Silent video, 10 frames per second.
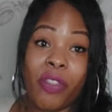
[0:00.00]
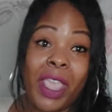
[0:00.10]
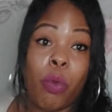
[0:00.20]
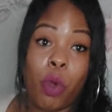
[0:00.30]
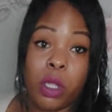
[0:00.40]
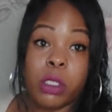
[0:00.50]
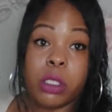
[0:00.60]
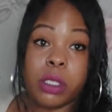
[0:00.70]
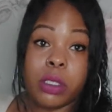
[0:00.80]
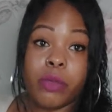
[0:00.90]
they
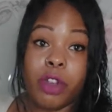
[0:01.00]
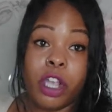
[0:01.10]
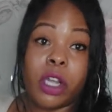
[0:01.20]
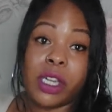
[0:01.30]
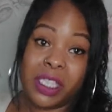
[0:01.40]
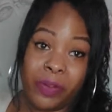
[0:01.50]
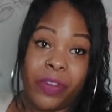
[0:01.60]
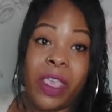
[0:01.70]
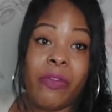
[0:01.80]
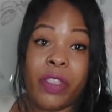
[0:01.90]
want regardless if
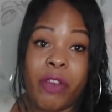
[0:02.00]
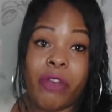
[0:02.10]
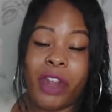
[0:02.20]
if they're in a